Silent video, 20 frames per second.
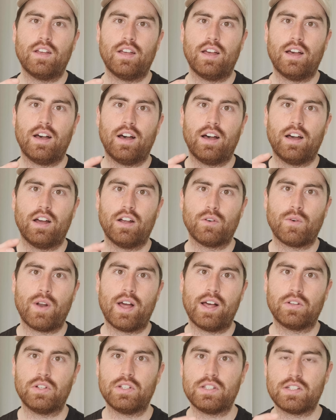
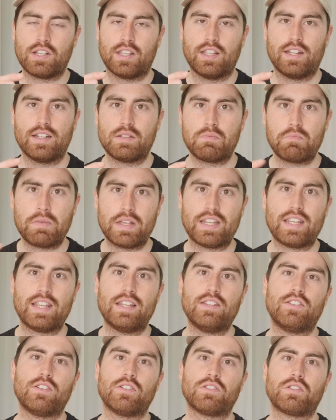around it so that it's a bit
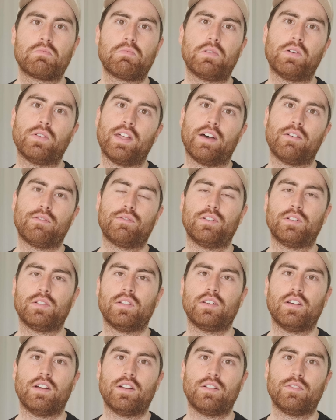easier to pull that
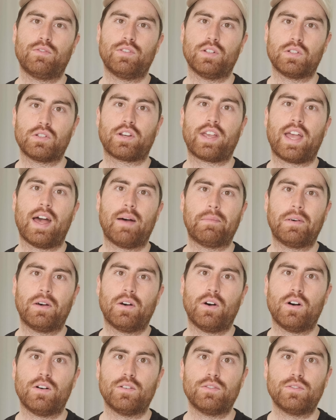filter cap
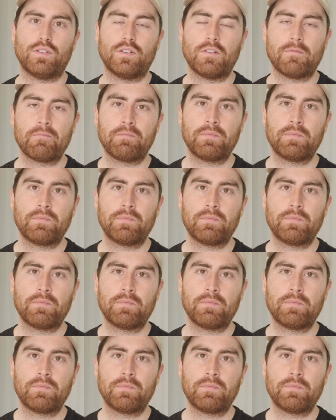off.